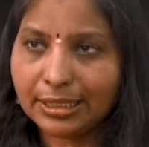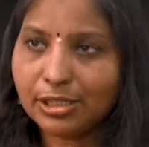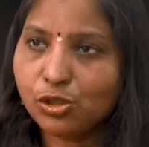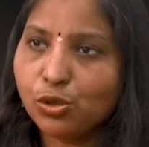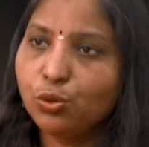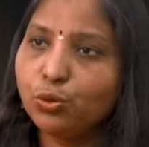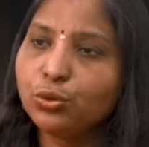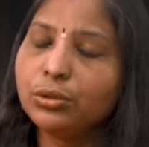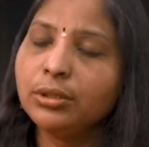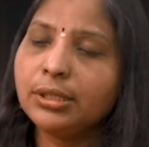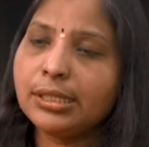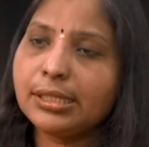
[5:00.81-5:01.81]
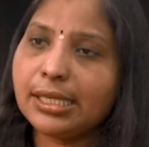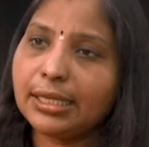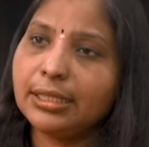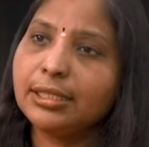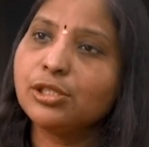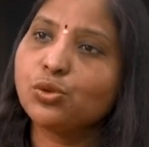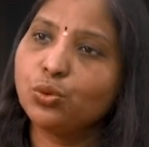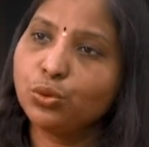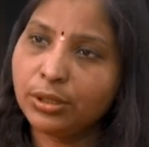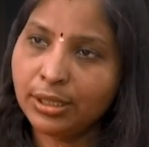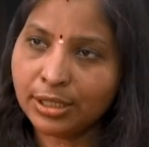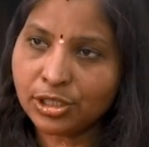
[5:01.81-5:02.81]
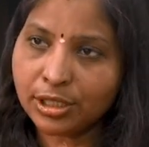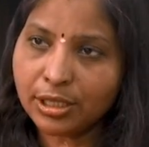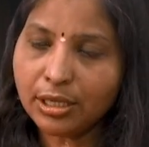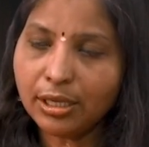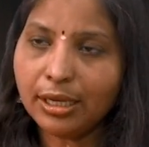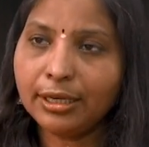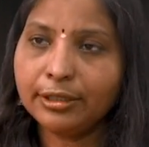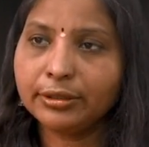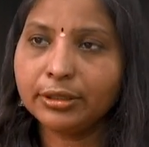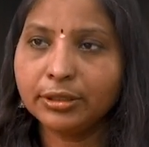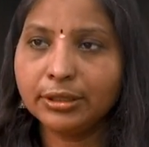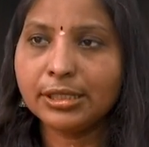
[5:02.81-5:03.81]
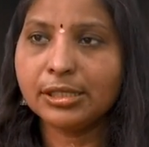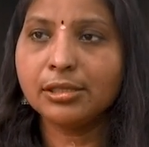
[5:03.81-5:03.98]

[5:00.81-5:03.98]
is Udgharshana, and third is